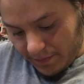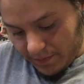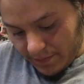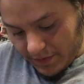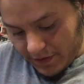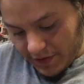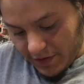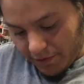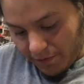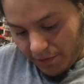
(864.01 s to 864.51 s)

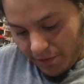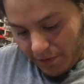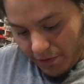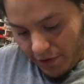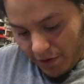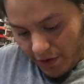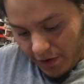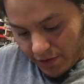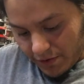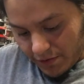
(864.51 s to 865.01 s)
It's like a real
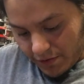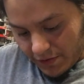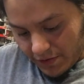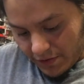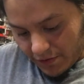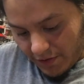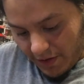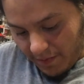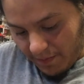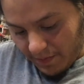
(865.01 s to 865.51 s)
car, so it's
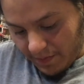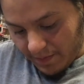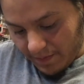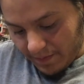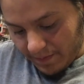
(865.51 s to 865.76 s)
scraping.